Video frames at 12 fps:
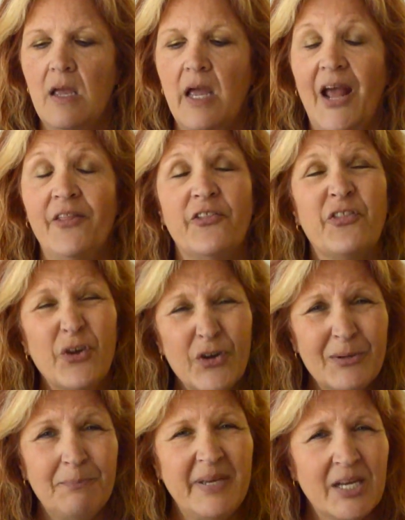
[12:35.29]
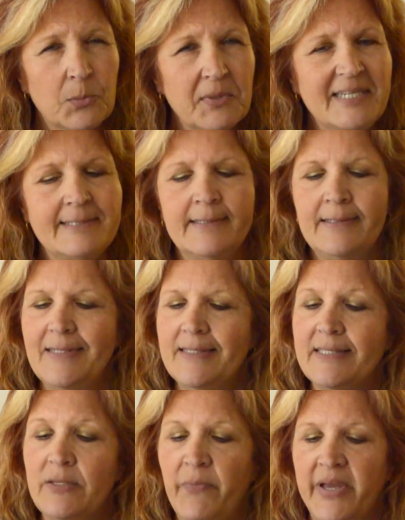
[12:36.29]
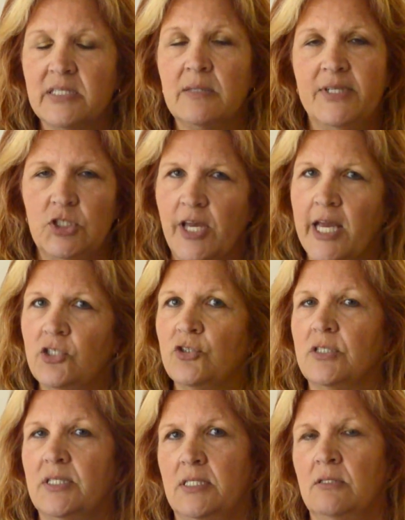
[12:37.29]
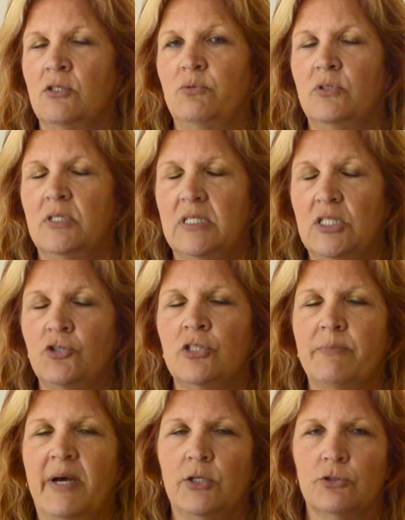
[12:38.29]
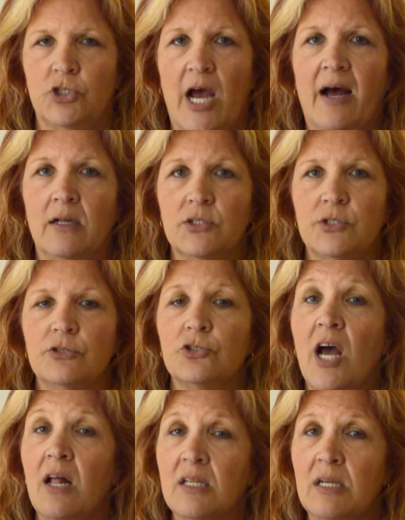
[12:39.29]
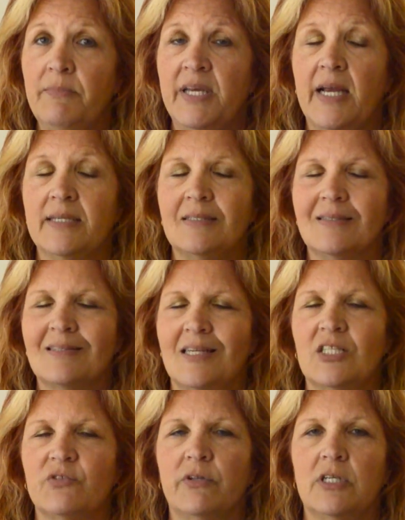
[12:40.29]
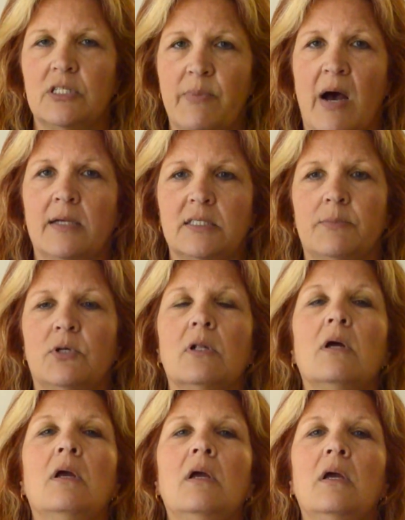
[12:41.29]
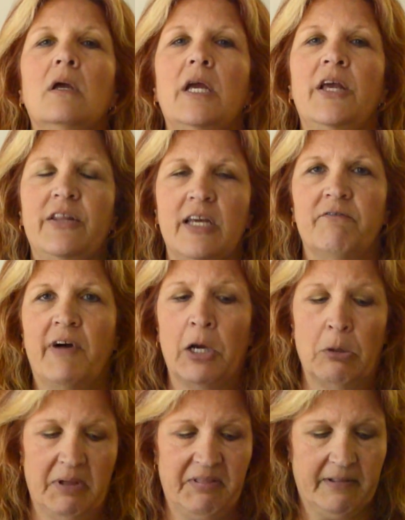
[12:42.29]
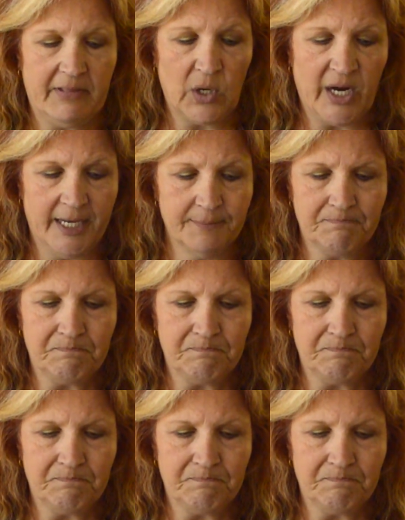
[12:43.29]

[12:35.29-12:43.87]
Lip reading: And the third big reason is to make some educational decisions about your child so your child can be as successful as possible in the environment that they're in.